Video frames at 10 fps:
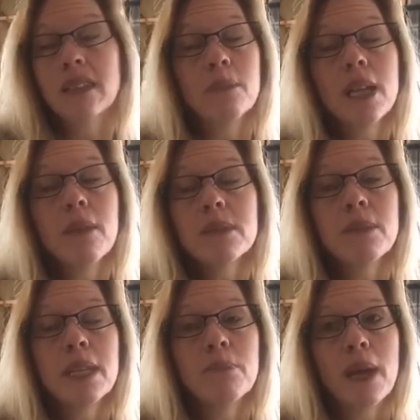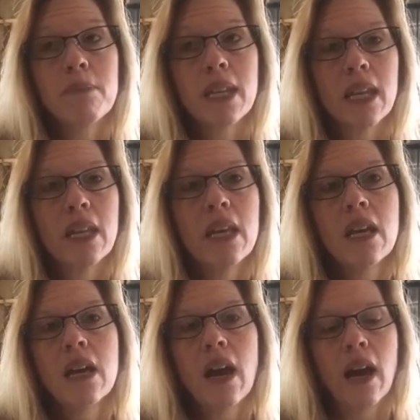sometimes minute by minute.
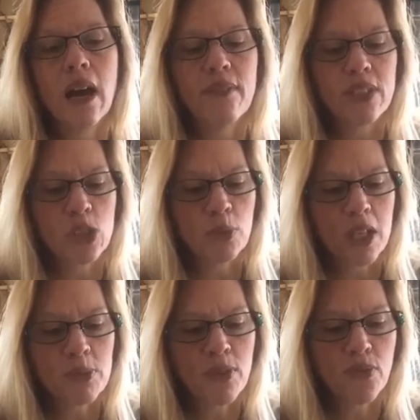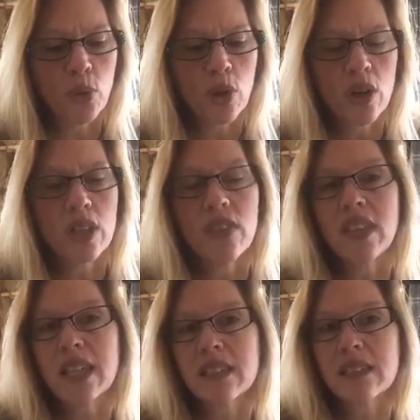I've expressed before the
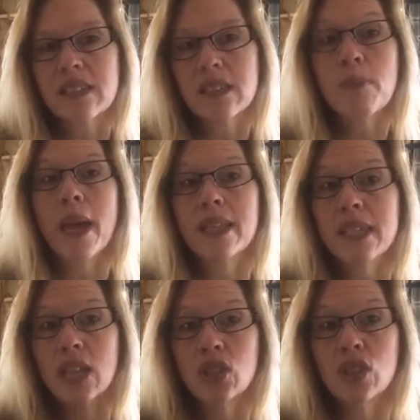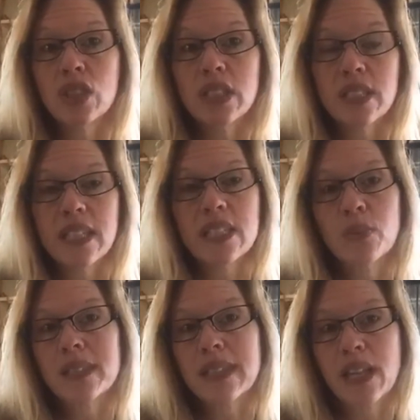things to pay attention to, the
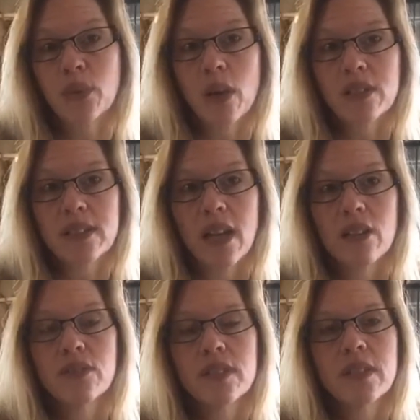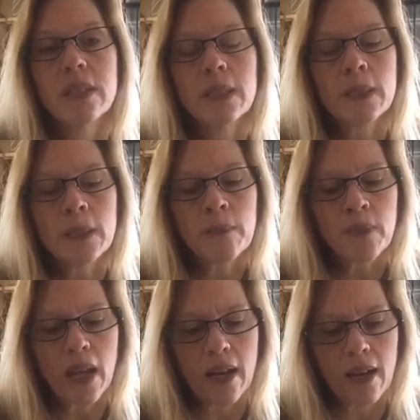things we say to ourselves.
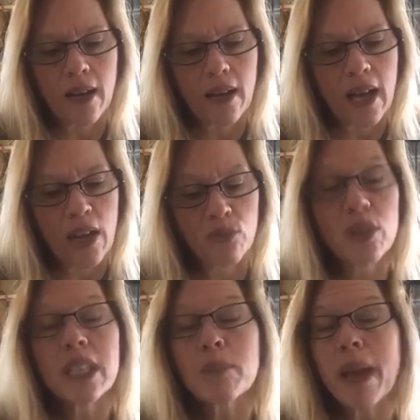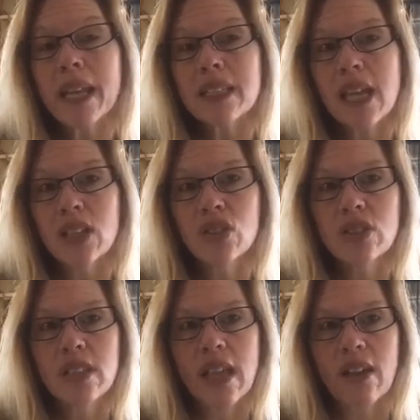I really paid
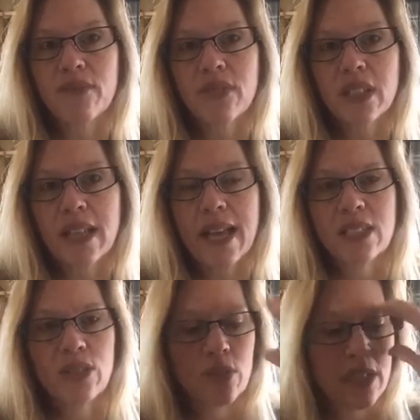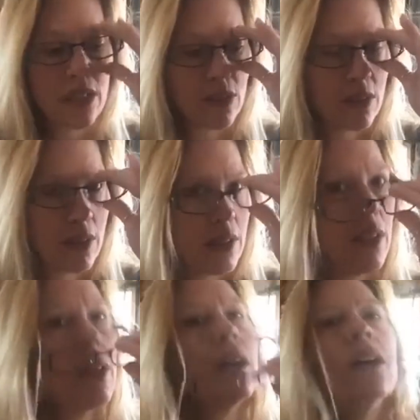attention to that for the last 3 years.
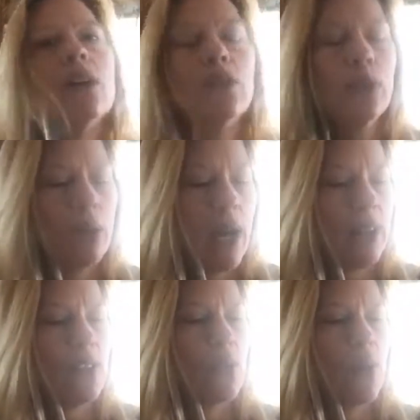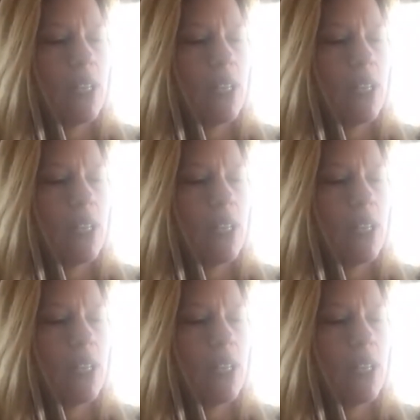Whew, I don't know